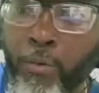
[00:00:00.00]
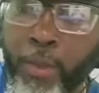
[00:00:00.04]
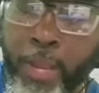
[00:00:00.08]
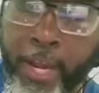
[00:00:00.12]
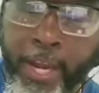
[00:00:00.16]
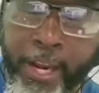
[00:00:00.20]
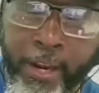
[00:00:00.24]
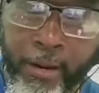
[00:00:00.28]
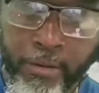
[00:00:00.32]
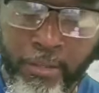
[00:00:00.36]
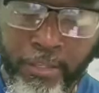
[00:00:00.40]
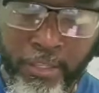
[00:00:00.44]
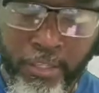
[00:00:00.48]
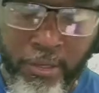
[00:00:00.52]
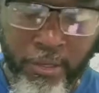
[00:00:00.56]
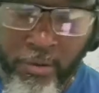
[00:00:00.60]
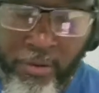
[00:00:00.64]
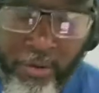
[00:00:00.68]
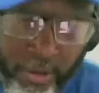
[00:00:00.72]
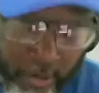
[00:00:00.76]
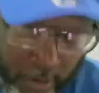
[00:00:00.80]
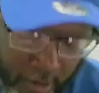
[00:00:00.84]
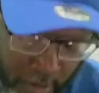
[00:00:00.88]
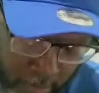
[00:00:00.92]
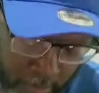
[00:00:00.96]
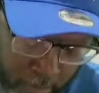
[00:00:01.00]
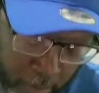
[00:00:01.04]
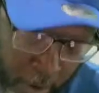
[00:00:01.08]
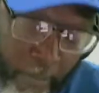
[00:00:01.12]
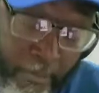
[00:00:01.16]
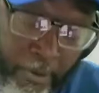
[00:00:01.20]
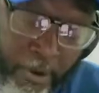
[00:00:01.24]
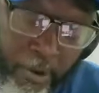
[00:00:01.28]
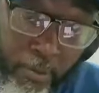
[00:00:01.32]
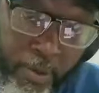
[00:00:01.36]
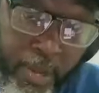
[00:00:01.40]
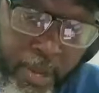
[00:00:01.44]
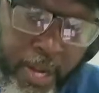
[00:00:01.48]
Somebody called a
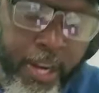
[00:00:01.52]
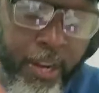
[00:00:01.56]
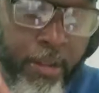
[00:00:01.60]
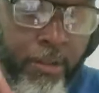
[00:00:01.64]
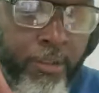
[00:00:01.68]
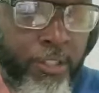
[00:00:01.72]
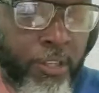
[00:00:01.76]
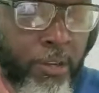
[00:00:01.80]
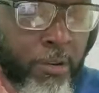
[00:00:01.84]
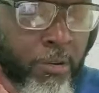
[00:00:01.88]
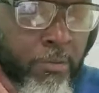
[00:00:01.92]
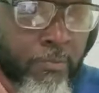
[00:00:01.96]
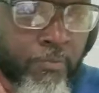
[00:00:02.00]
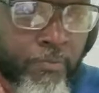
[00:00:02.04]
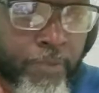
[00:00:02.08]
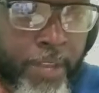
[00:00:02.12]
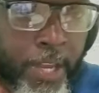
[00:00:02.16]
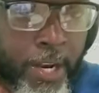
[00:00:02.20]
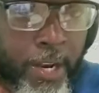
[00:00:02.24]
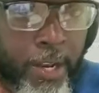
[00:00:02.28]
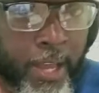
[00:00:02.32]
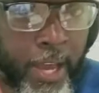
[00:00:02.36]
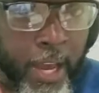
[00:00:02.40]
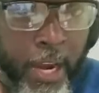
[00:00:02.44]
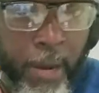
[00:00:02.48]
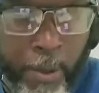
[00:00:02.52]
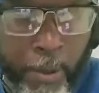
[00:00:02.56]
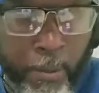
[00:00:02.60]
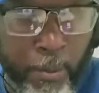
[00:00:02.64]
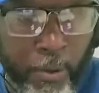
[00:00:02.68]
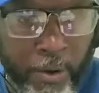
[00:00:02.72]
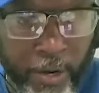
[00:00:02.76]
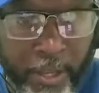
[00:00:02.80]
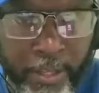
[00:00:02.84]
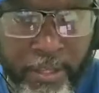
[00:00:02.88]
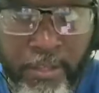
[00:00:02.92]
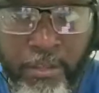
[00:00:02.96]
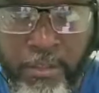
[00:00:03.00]
radio show, a popular radio
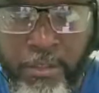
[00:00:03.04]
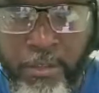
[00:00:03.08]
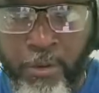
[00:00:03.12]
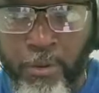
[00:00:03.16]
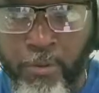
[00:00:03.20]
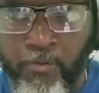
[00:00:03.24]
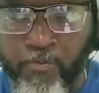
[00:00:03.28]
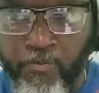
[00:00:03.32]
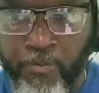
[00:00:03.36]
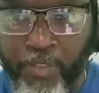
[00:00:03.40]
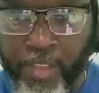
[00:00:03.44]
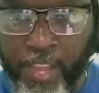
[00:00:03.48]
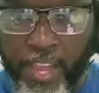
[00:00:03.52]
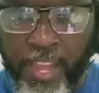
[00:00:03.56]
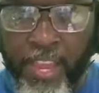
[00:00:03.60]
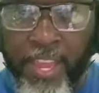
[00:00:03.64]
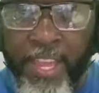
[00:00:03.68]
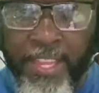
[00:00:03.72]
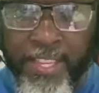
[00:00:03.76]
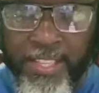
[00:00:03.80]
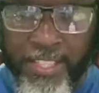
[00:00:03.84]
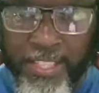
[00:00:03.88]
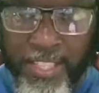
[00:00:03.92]
show that a lot of people